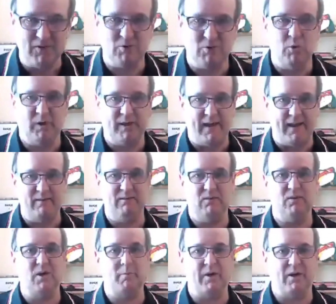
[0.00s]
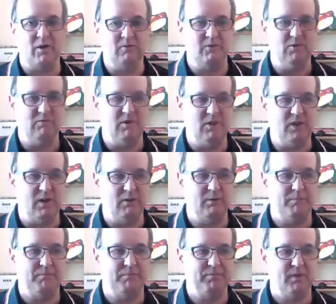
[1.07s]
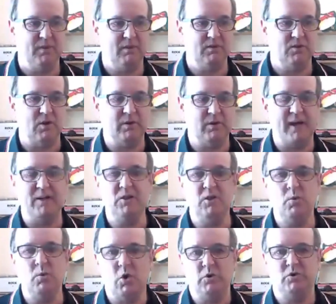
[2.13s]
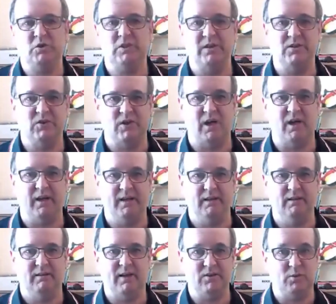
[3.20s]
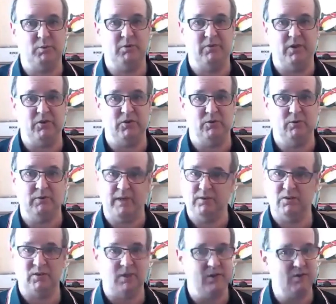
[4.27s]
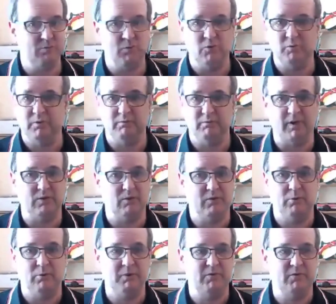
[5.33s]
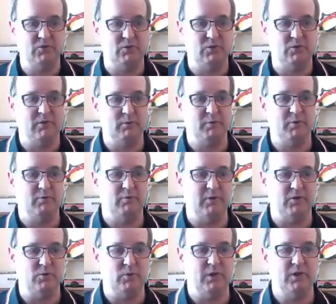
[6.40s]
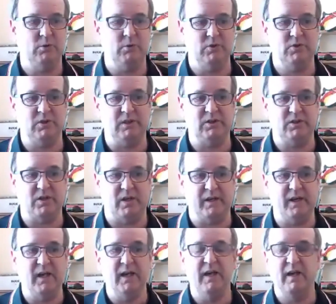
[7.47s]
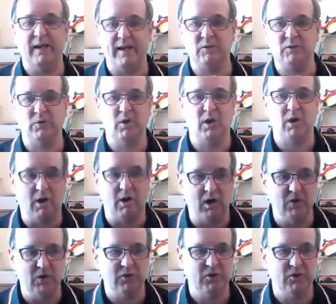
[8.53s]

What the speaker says: them all again. You can go back over the video. So can you honestly say, as a professional, exercise, movement, manual therapy, physical therapy professional, can you honestly say, hand on heart,